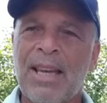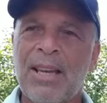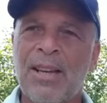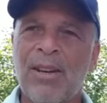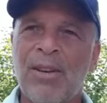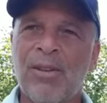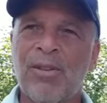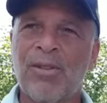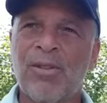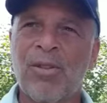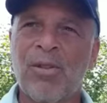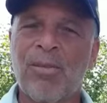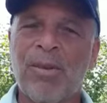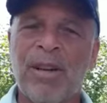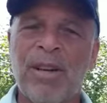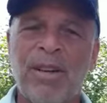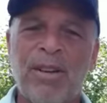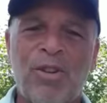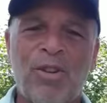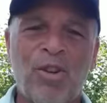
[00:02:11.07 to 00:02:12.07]
you know, so
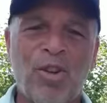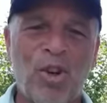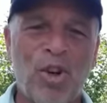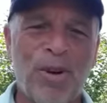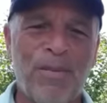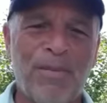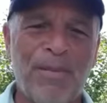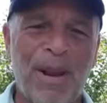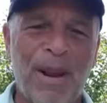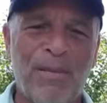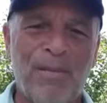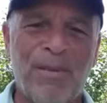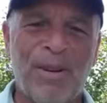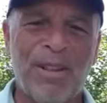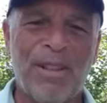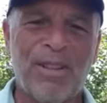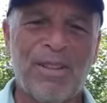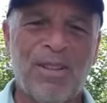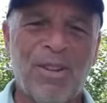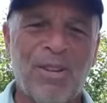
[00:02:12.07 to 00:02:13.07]
many good
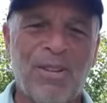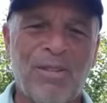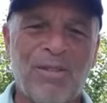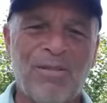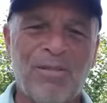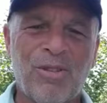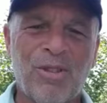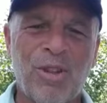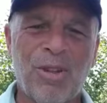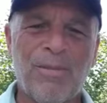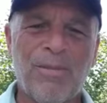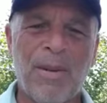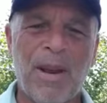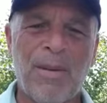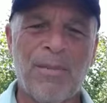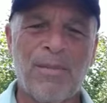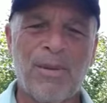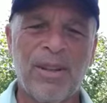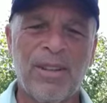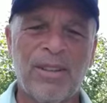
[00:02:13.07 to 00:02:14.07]
memories, though. Good
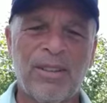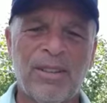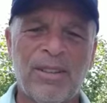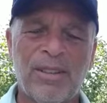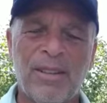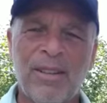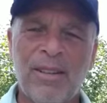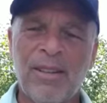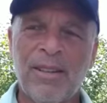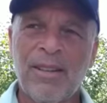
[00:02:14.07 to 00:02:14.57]
memories,